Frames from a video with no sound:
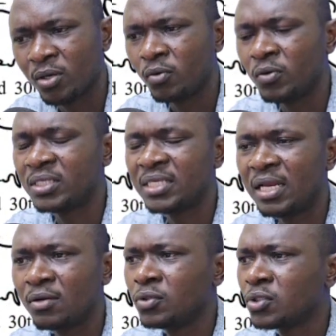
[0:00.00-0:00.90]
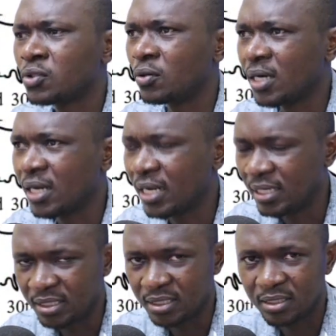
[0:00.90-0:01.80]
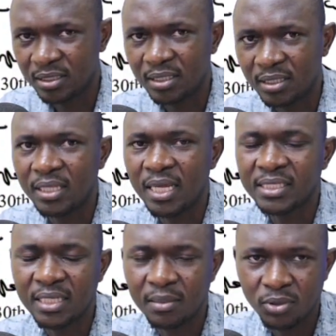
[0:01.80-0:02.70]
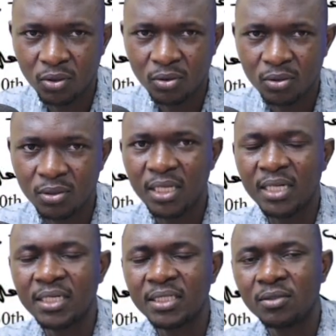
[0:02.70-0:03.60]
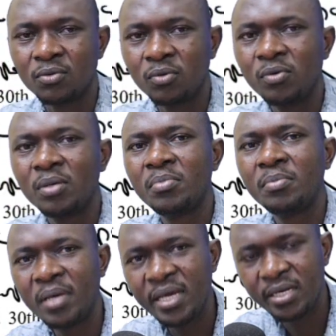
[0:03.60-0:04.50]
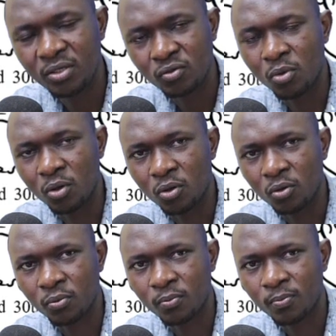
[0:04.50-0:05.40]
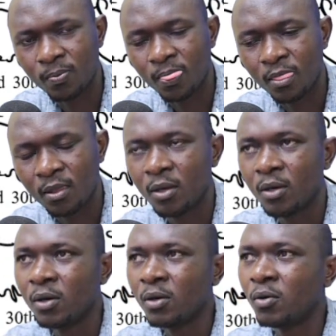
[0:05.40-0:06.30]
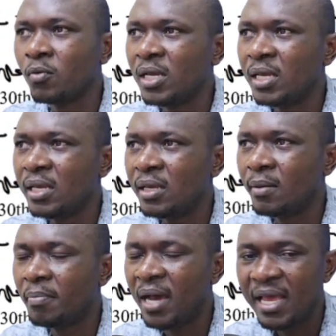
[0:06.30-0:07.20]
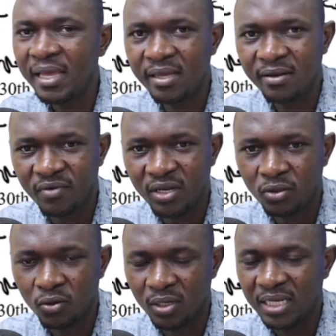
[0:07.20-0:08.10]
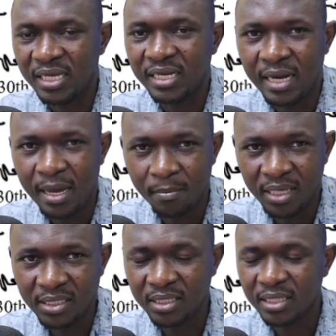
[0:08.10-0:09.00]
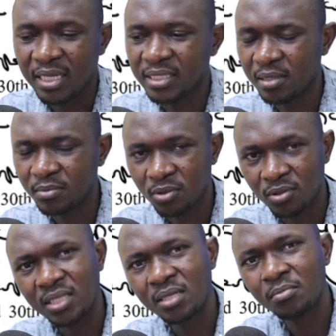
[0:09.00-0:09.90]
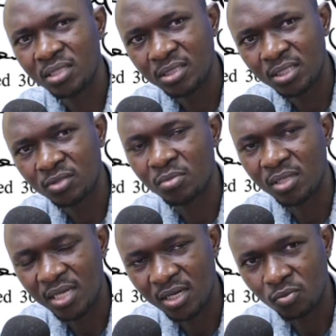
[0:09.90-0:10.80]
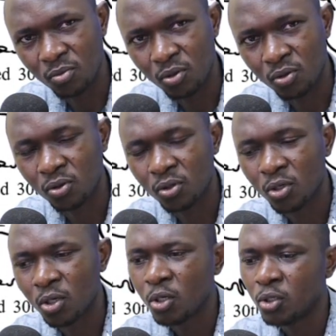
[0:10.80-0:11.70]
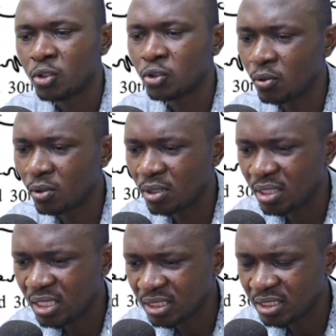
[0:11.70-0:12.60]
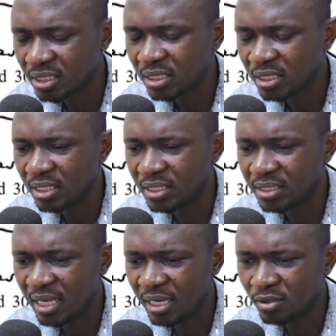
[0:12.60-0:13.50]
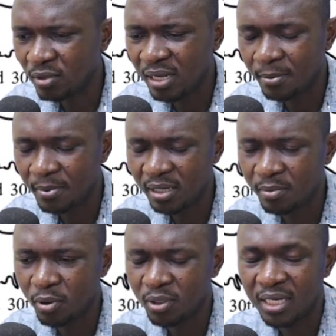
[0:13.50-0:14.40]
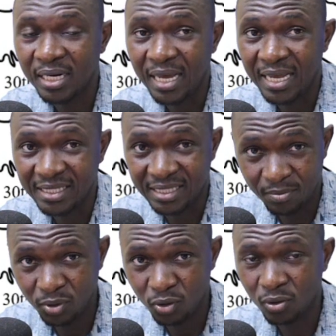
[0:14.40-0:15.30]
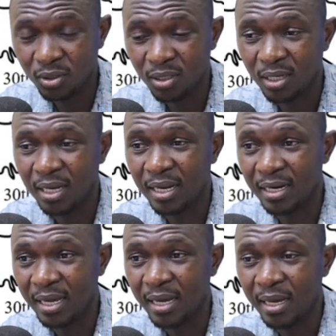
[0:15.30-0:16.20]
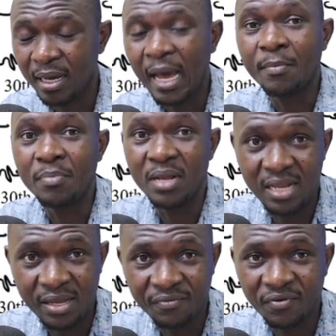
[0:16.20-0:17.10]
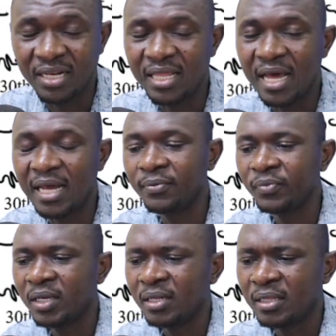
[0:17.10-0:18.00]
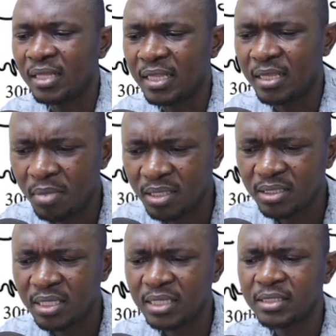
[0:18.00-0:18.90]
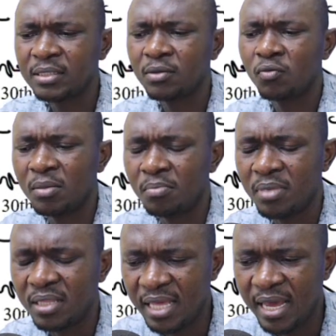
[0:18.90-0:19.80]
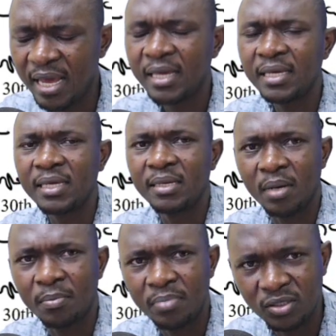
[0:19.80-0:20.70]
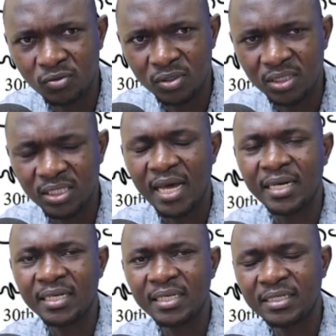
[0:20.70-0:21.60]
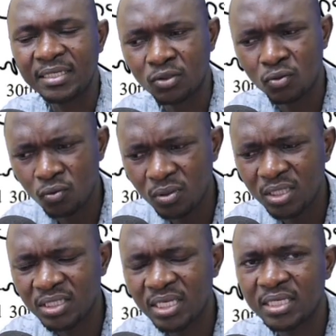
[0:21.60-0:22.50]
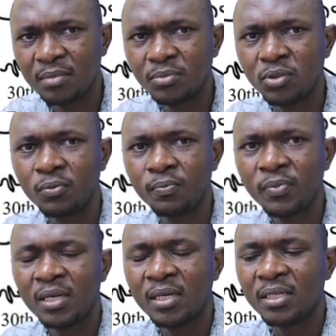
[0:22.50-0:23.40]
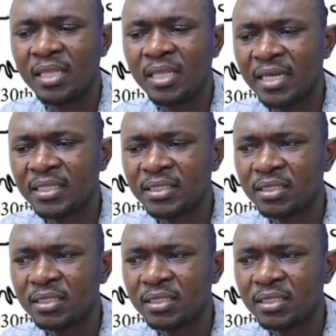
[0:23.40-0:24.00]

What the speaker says: We sell goods on credit, the assumption that we will be paid tomorrow. We buy inventory in numbers in the assumption that the business will be there tomorrow. So this is actually a very important assumption, and I believe at that the business will be there in perpetuity. And it is through this assumption that